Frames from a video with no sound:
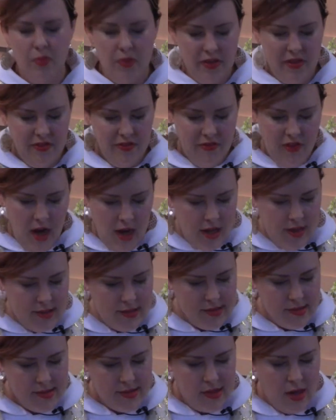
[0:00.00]
with
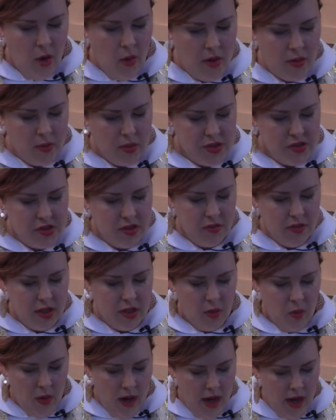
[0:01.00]
funds. No one was
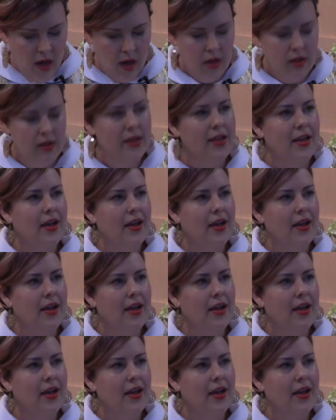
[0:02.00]
doing well.